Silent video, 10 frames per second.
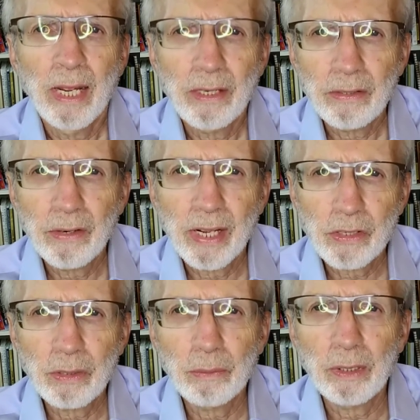In
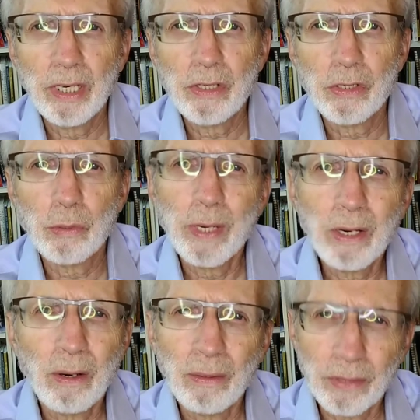international relations, we
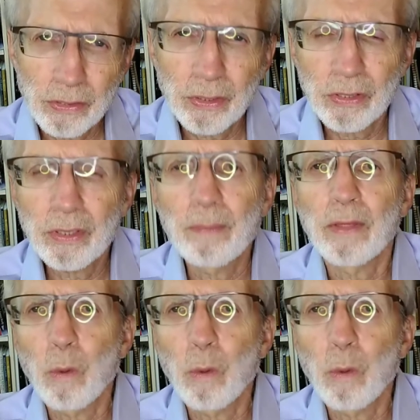call this system